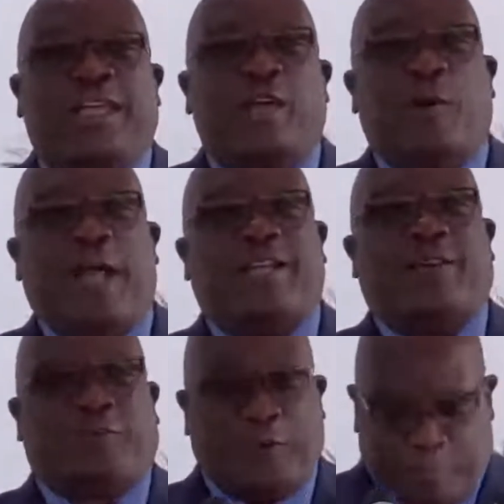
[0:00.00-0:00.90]
the
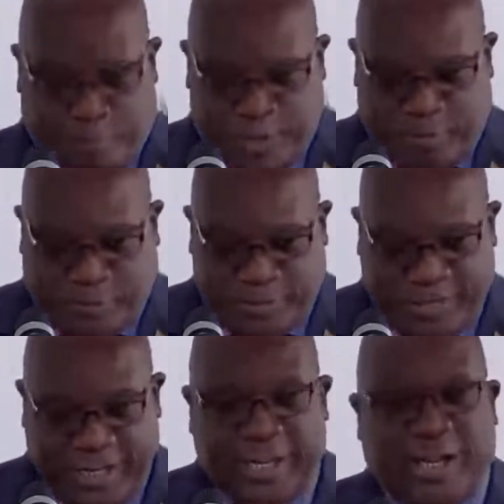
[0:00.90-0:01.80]
wonderful people
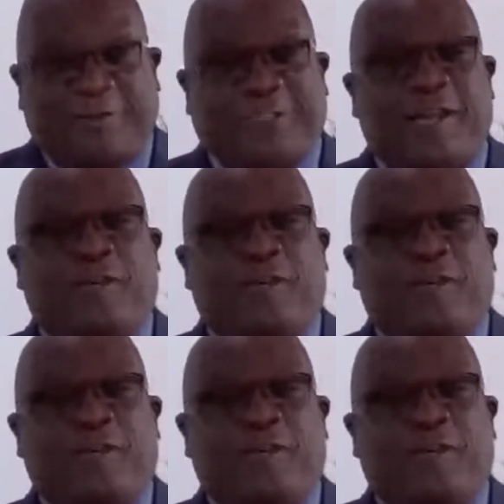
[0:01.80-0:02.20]
of St.